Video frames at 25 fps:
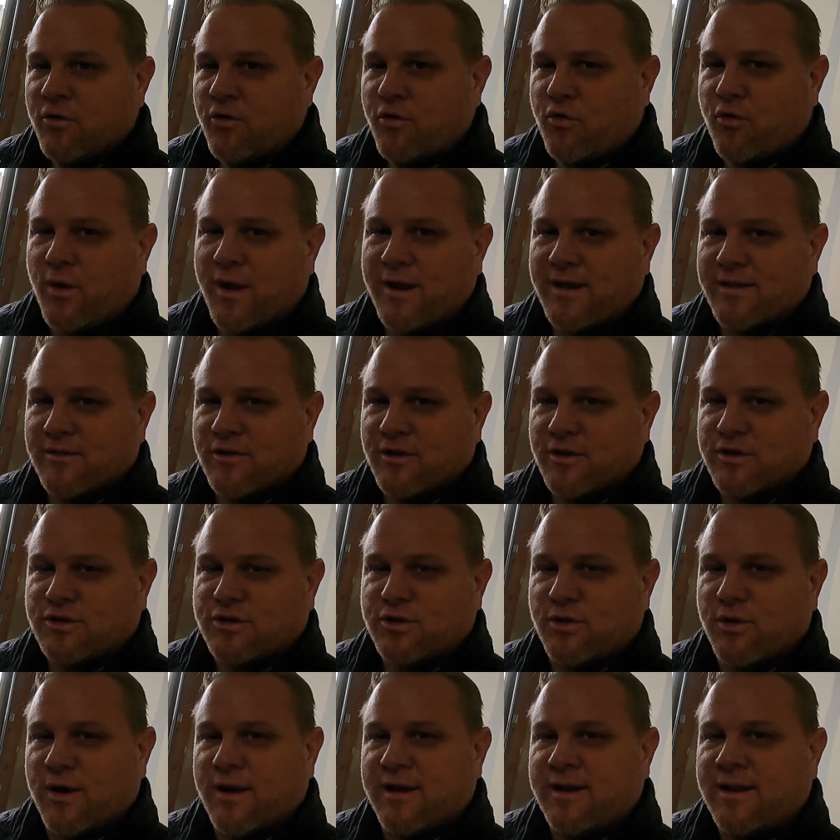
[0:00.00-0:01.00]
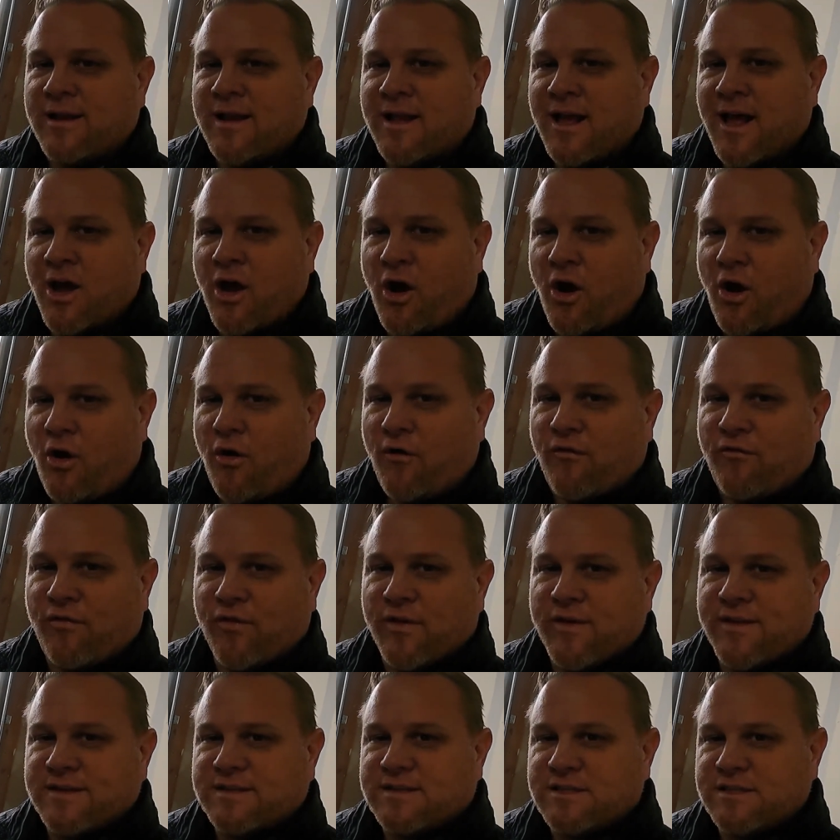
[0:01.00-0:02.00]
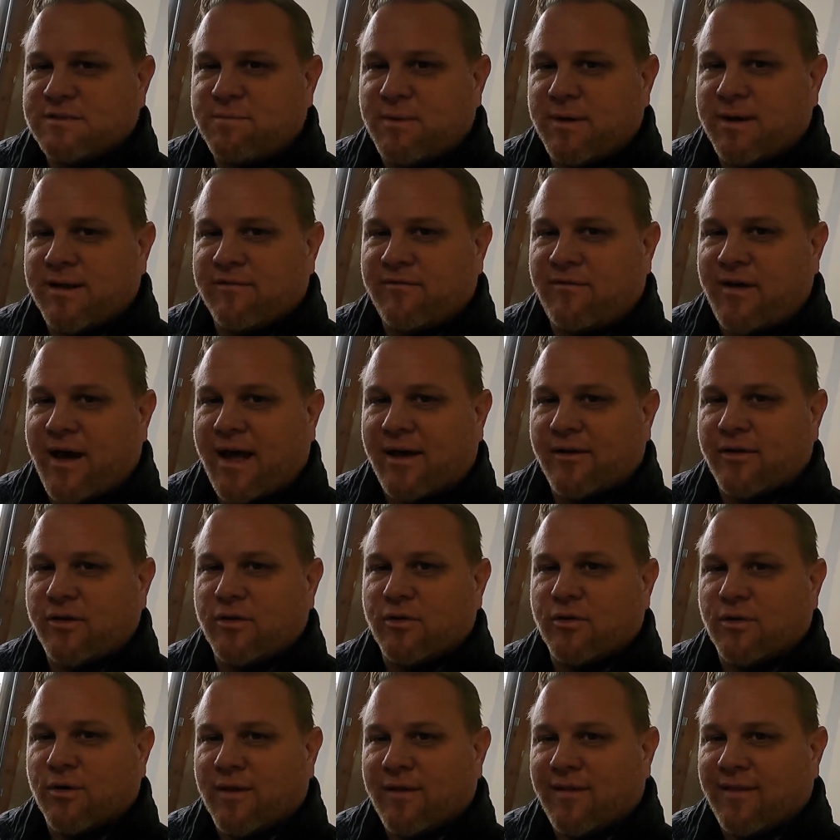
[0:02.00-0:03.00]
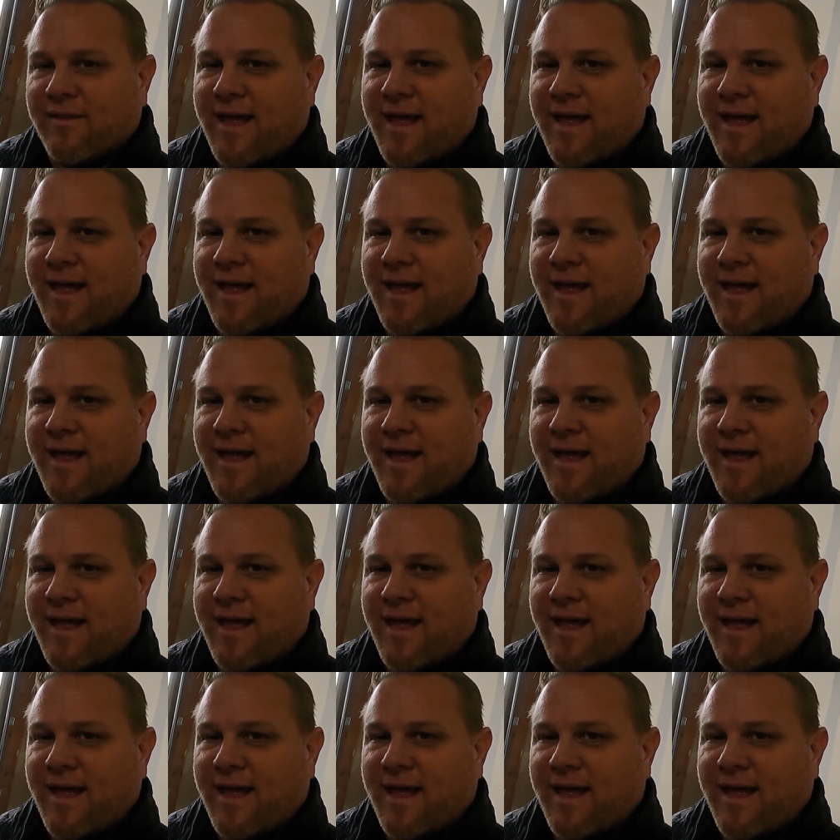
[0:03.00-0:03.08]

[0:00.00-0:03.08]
Great look to it. Hopefully this has been of value.